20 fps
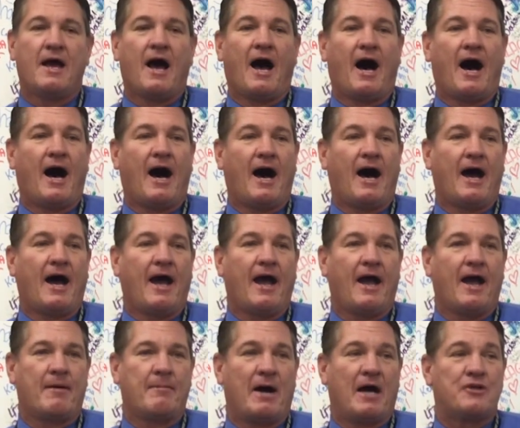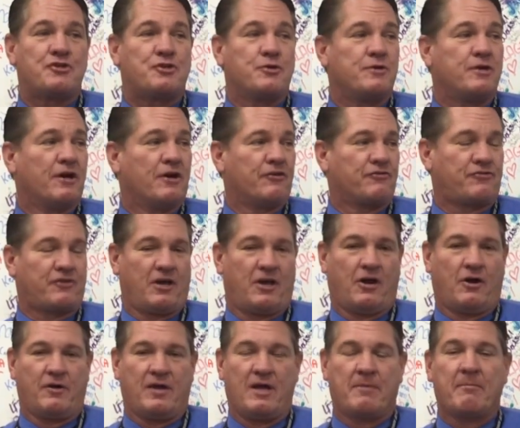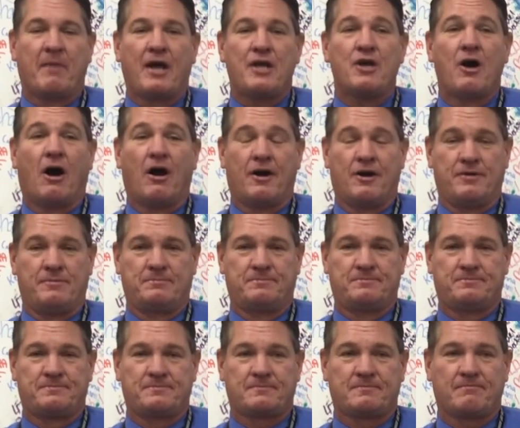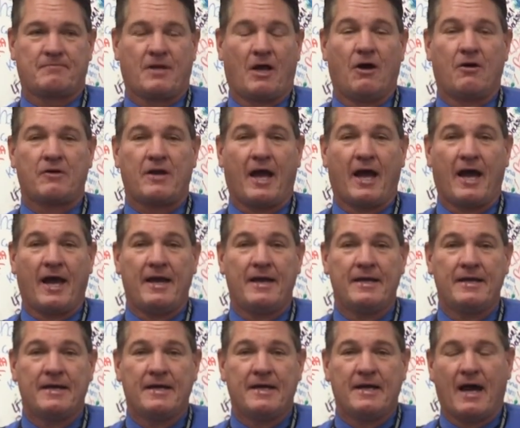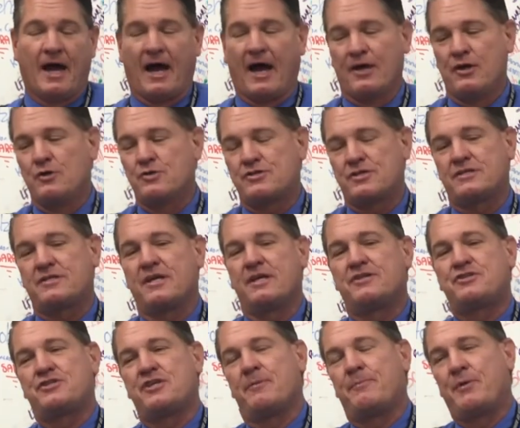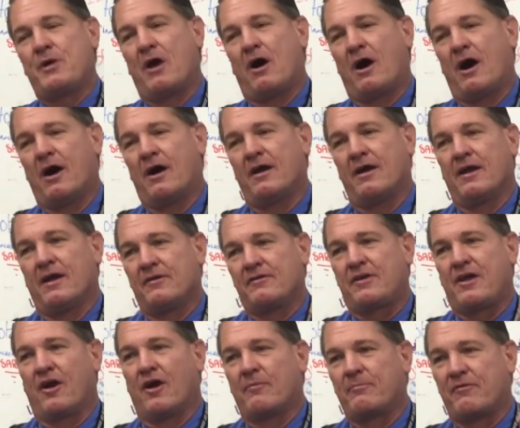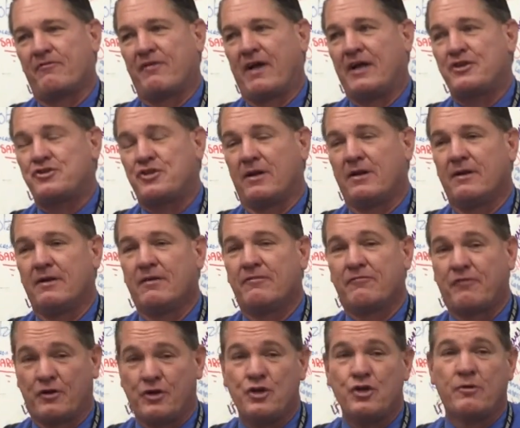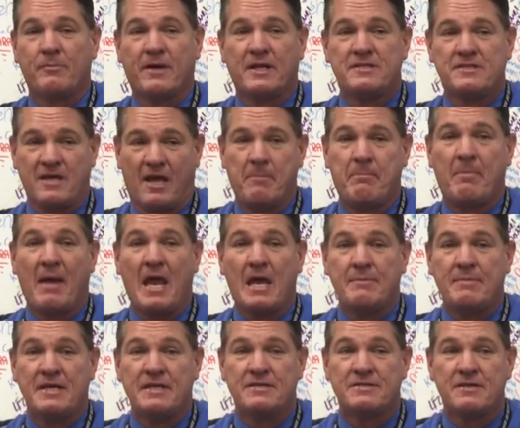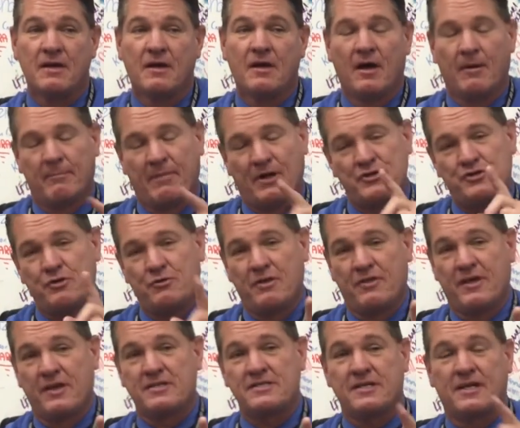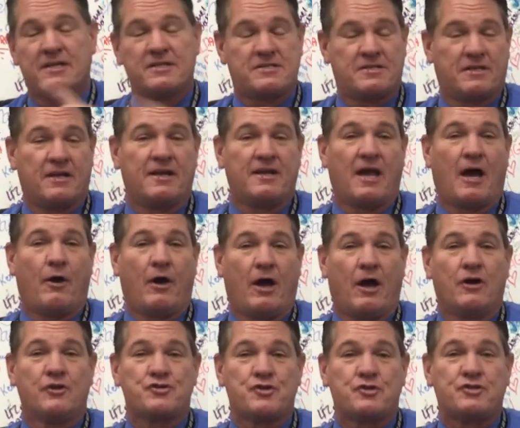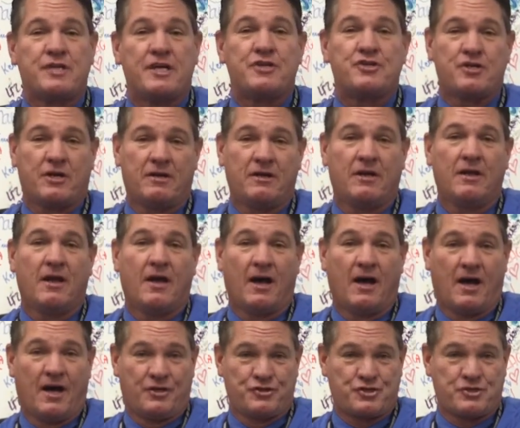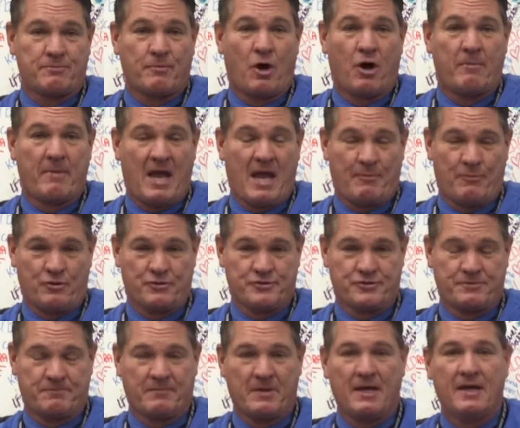About 2 years ago, in my yard, okay, I used to teach CPR and care and prevention for humans and babies. But due to this incident, now I also teach it on small mammals.